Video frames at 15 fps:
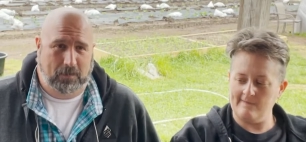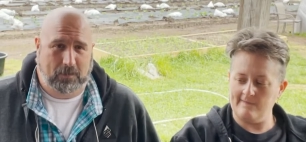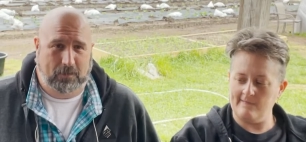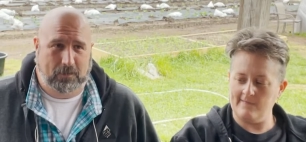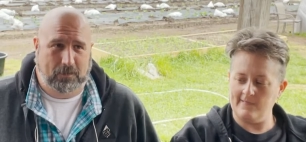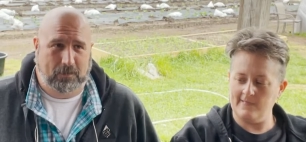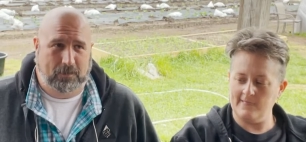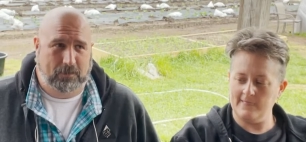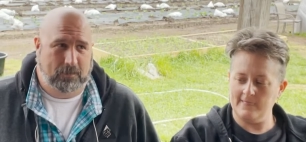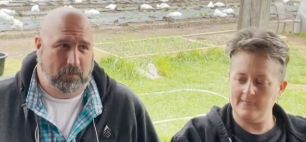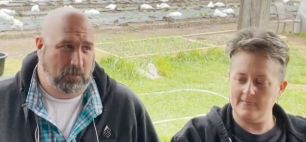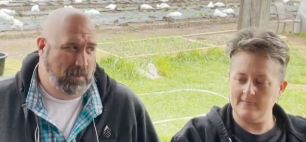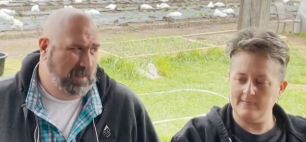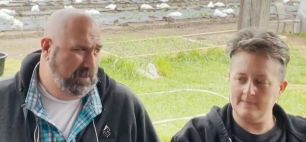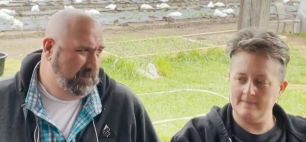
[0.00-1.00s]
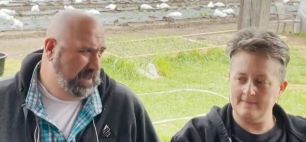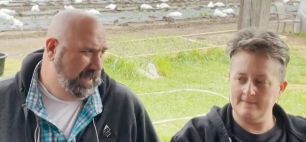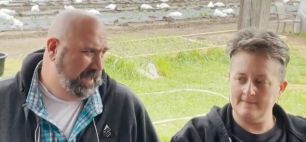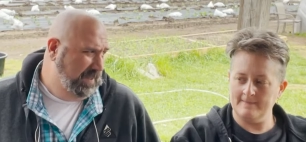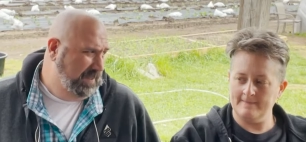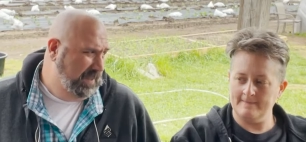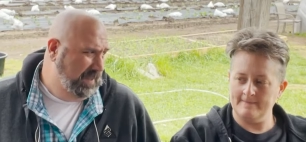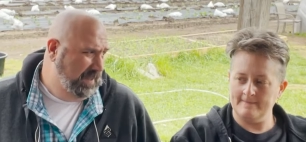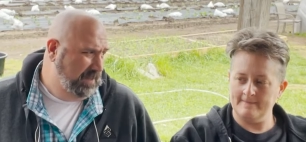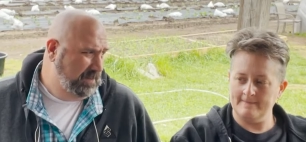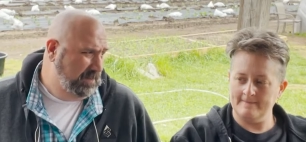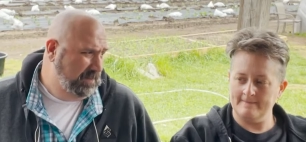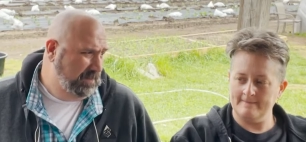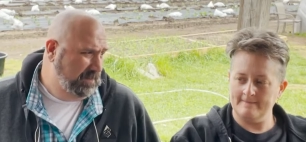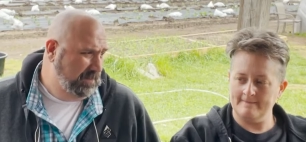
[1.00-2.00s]
Speaker 1: They're 12 to 18
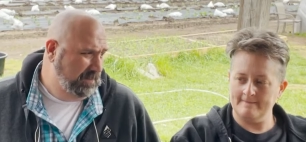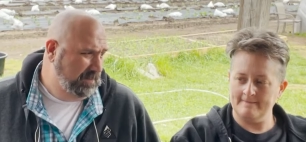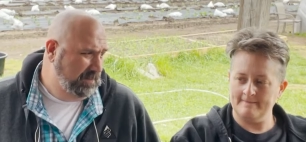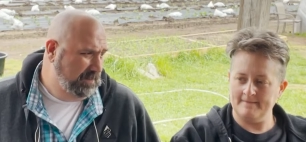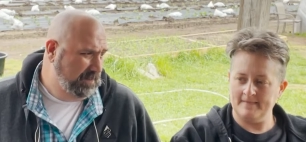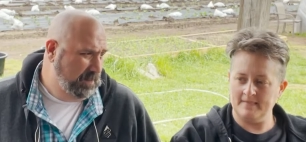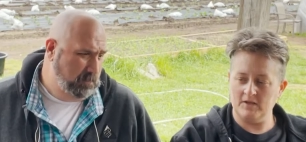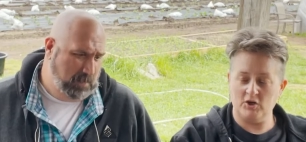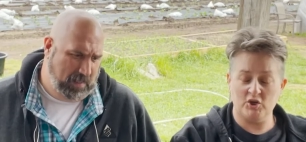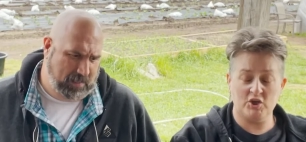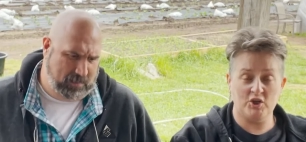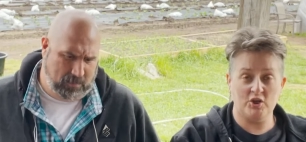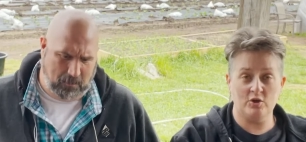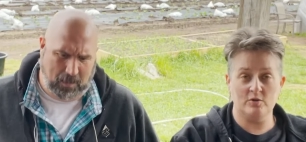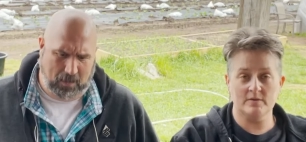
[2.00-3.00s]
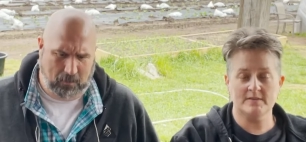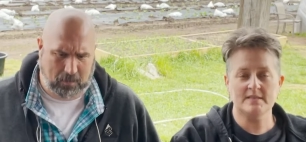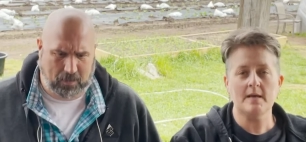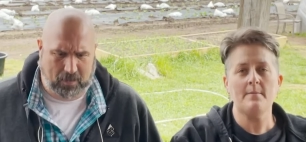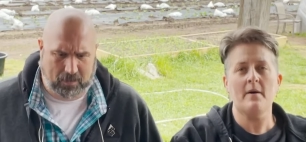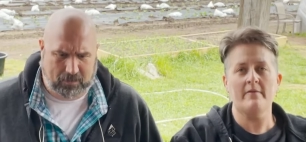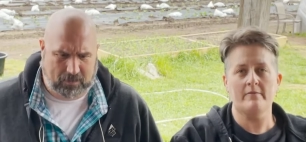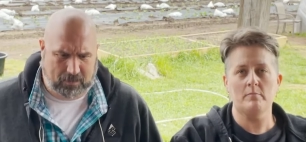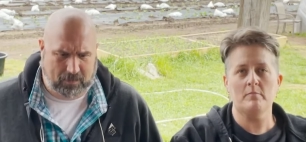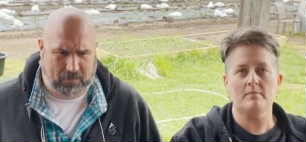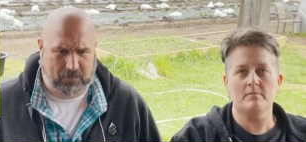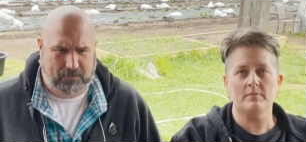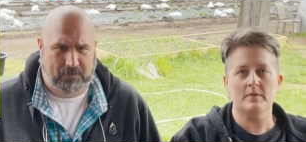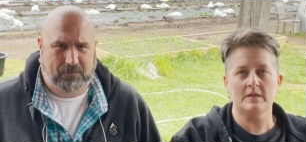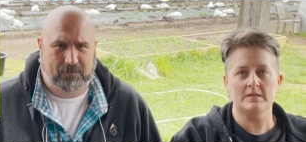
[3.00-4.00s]
inches. They're, They're big huge. Tomato Some plants,
Speaker 2: of
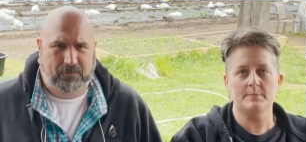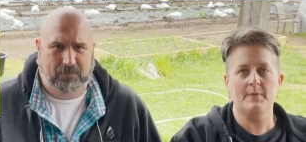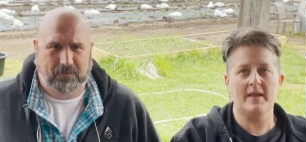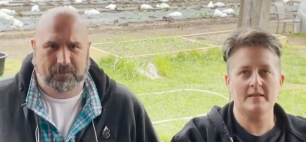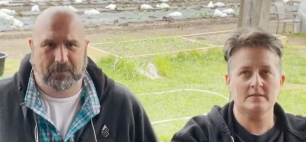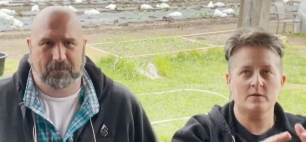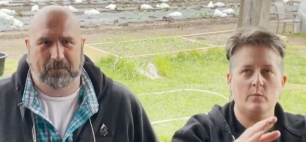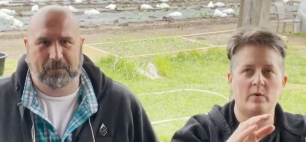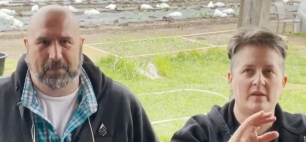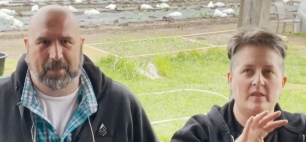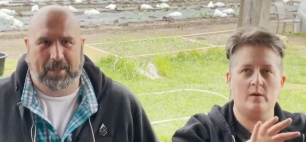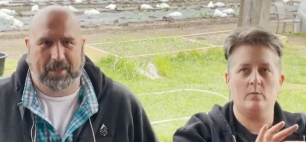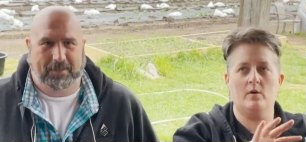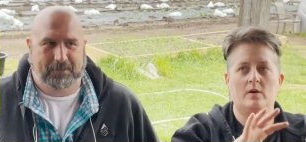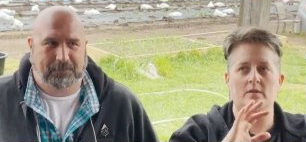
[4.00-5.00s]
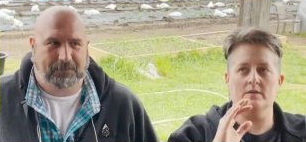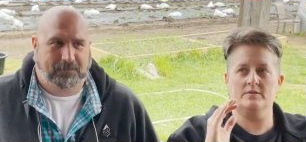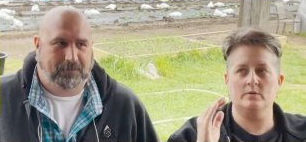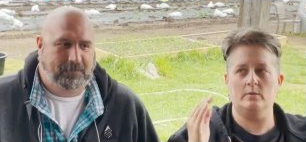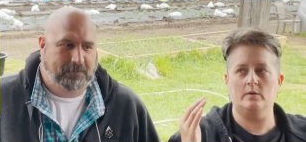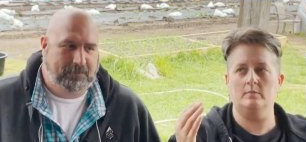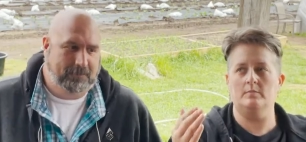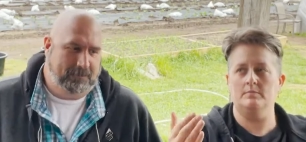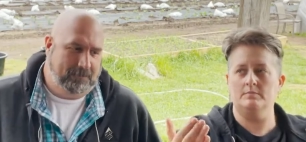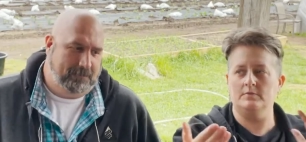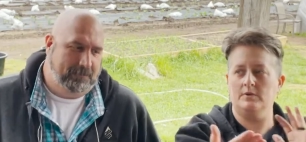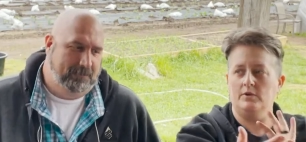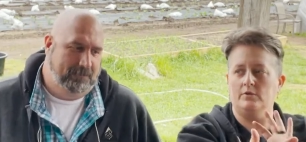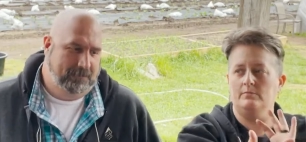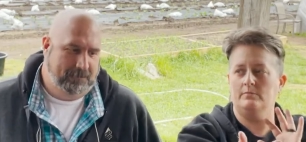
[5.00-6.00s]
them, so. it depends on where they were in the soil
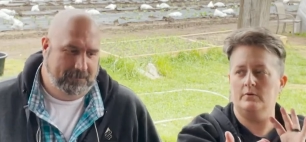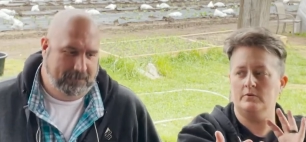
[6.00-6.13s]
cube